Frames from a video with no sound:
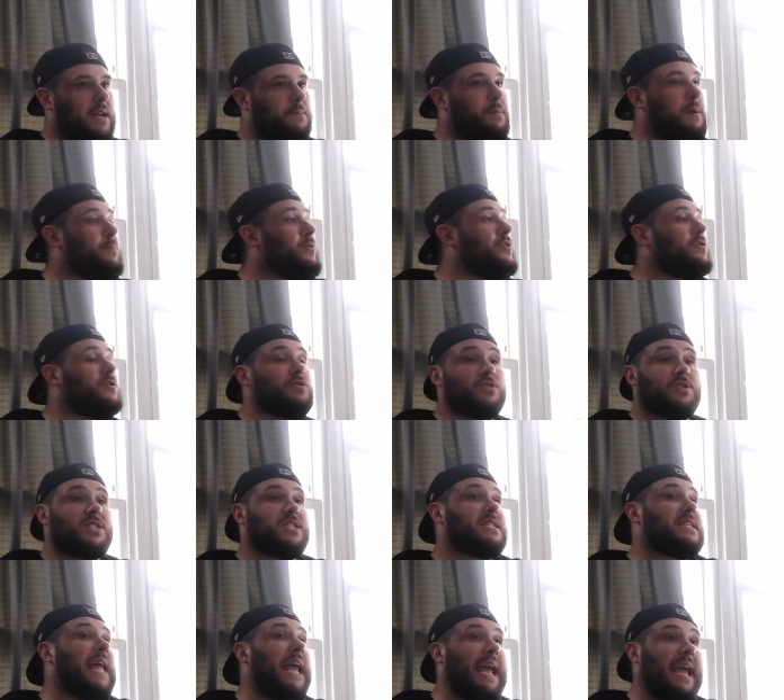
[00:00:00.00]
People don't
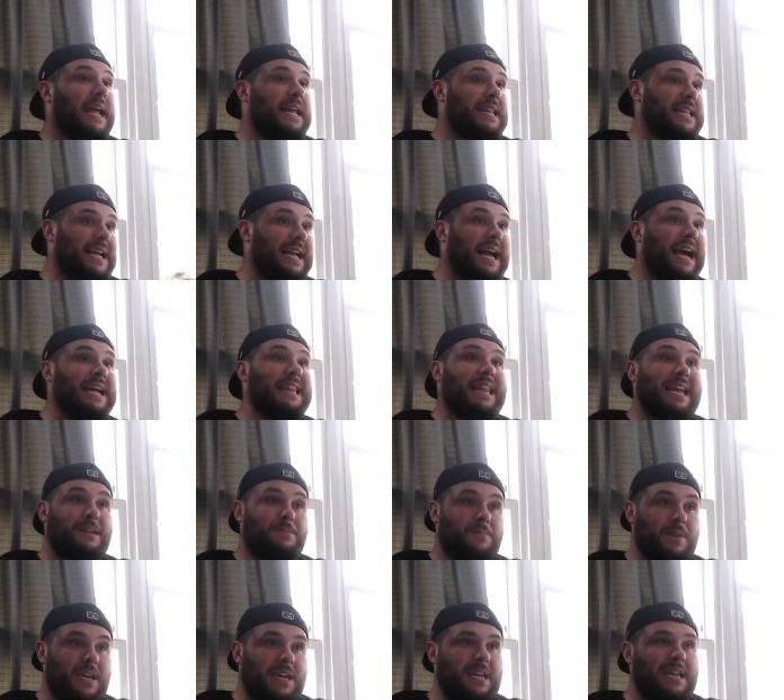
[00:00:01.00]
understand a guy like
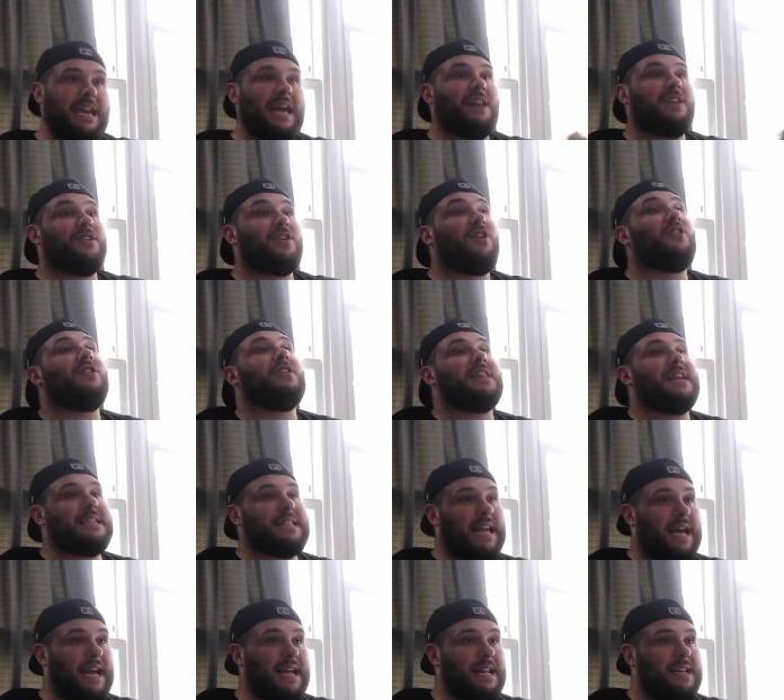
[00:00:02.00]
me getting a girl like
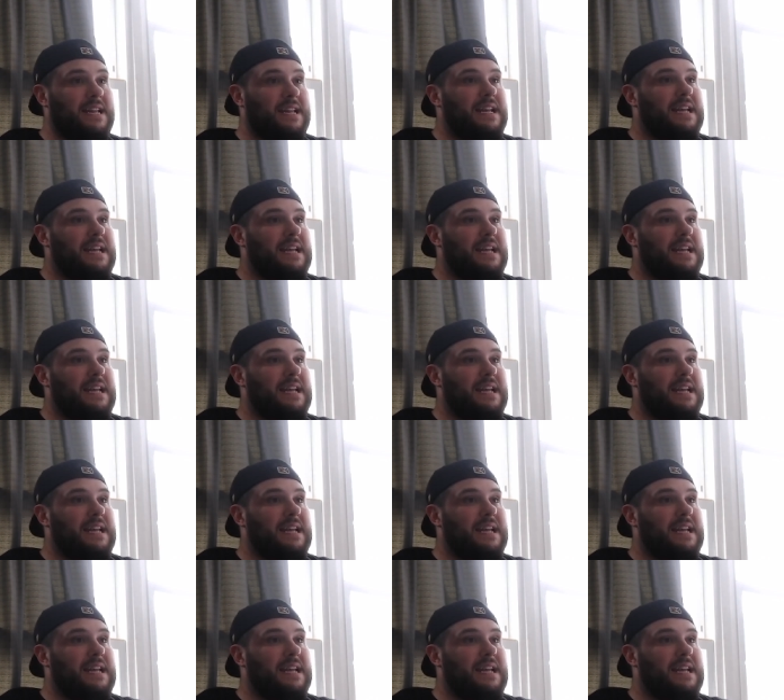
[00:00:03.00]
that.